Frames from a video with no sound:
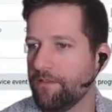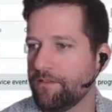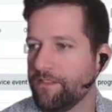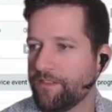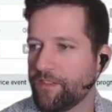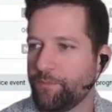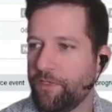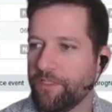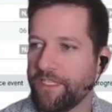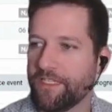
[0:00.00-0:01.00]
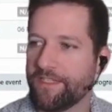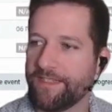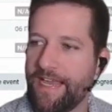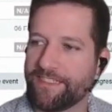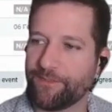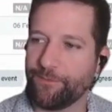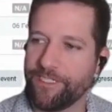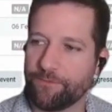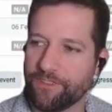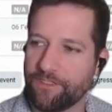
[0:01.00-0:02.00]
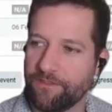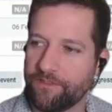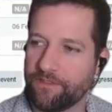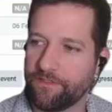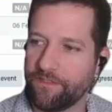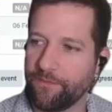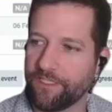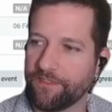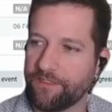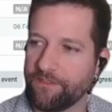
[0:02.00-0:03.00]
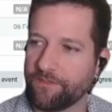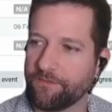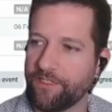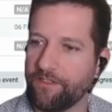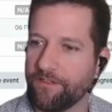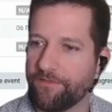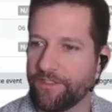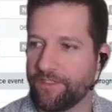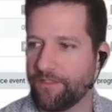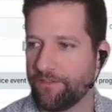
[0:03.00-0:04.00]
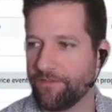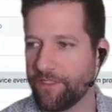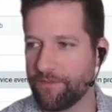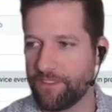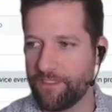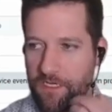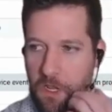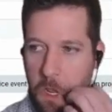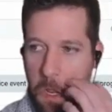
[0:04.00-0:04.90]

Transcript: This is pulling in last week's results, and we can see those right here for the center frequency.